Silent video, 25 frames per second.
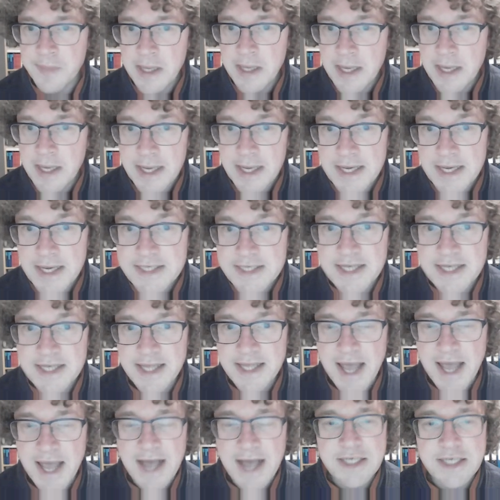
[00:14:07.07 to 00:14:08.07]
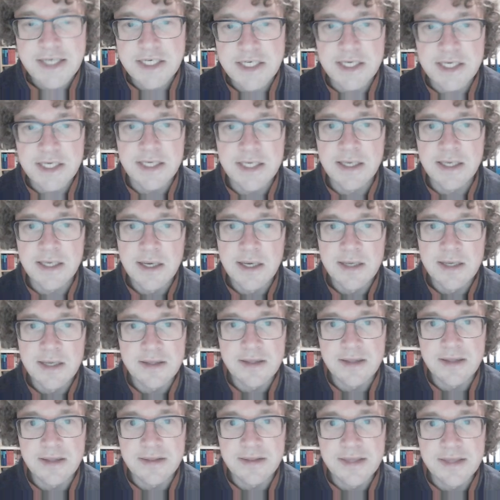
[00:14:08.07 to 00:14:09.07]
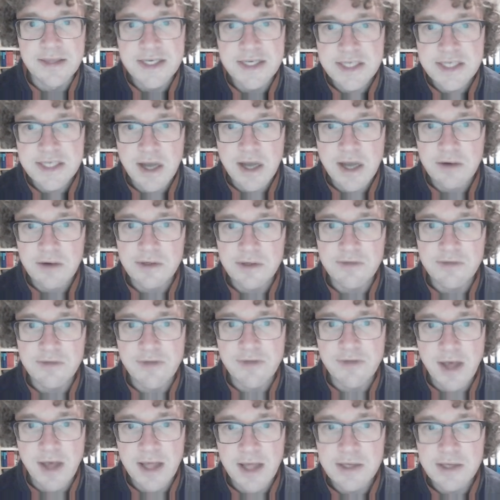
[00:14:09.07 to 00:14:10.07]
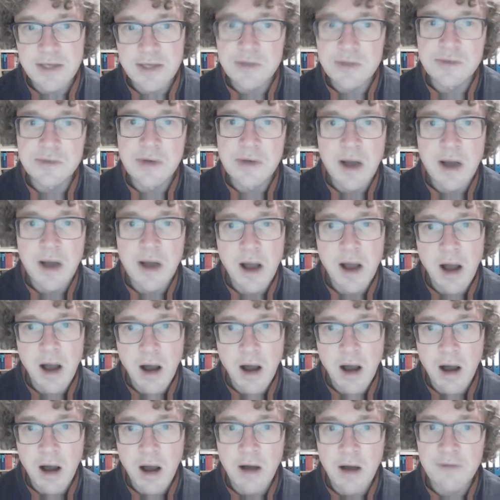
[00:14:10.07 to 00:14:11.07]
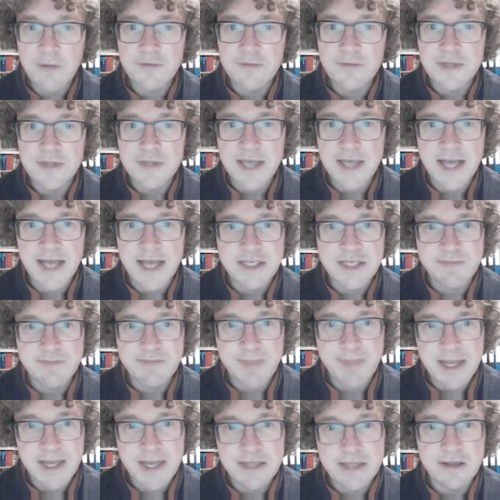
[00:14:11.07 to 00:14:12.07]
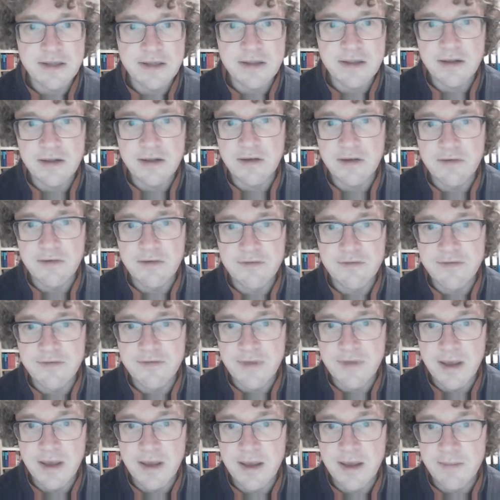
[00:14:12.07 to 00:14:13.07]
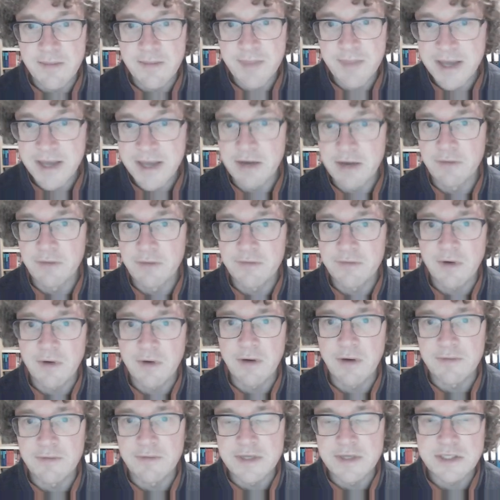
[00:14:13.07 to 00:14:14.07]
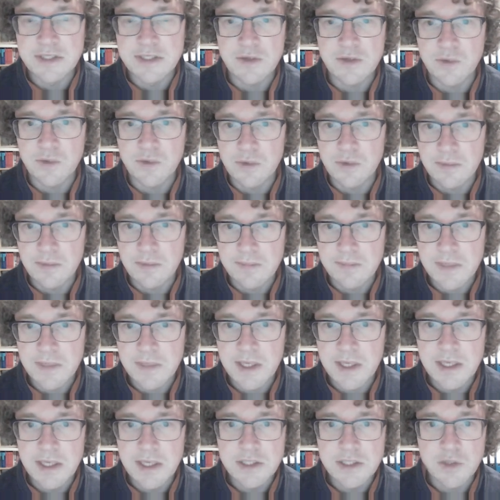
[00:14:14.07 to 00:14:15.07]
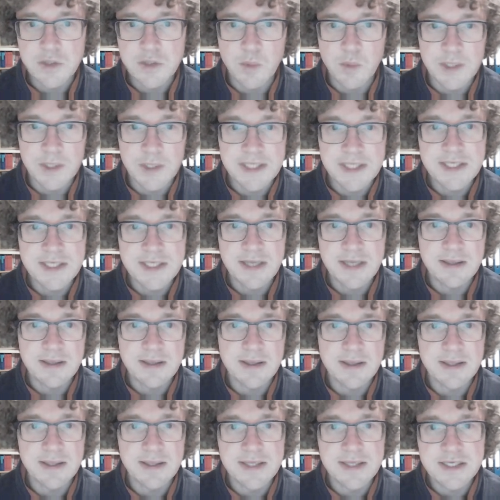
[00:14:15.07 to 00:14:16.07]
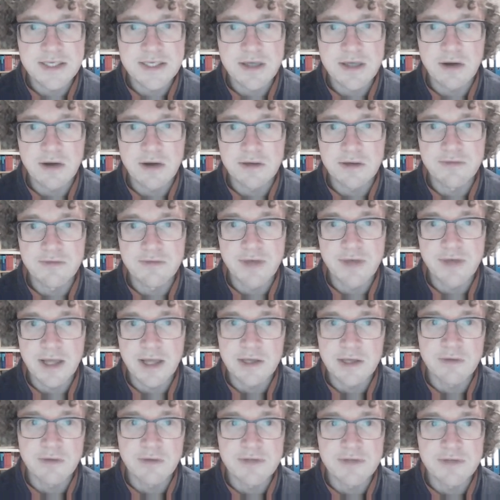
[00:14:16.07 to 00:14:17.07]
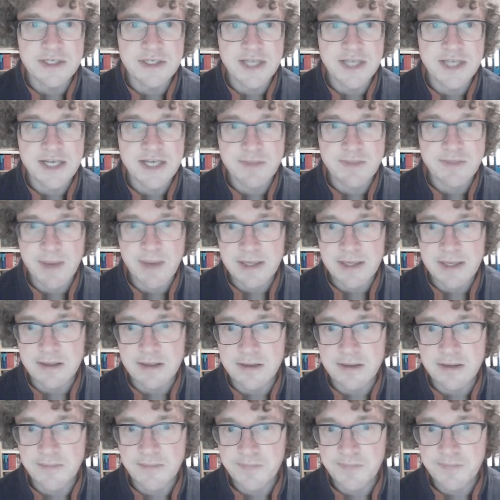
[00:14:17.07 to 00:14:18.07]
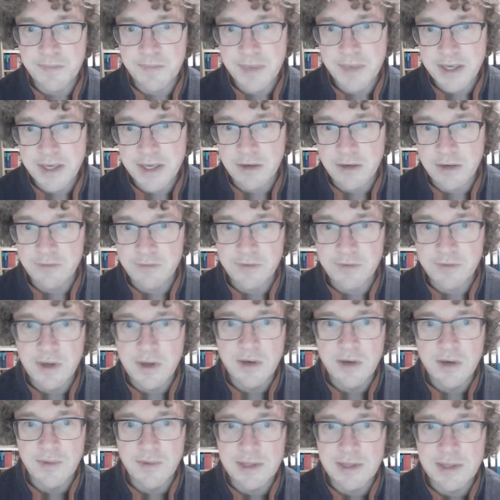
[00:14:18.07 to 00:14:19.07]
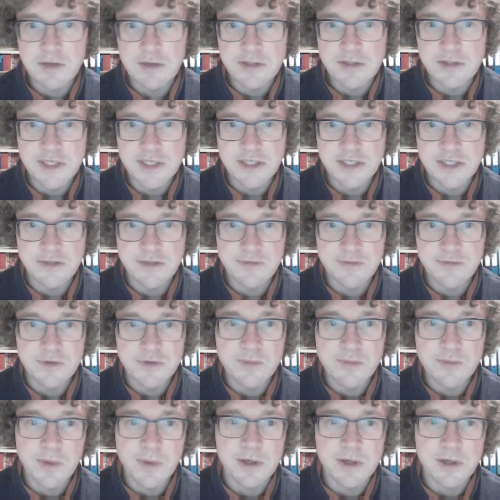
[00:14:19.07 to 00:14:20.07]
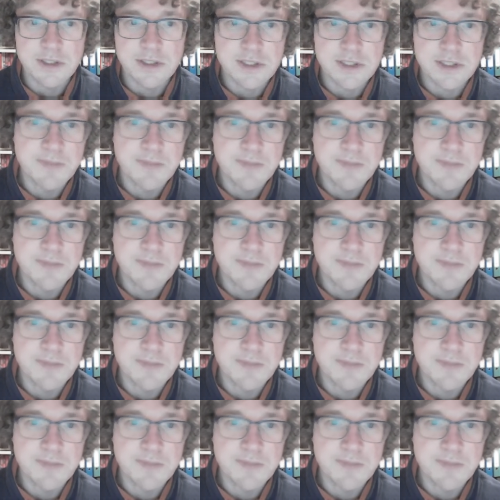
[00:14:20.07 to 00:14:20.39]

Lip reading: is then actually the discounted value of the expected payoff of this call. So what is that discounted value of this expected payoff? It consists of two parts.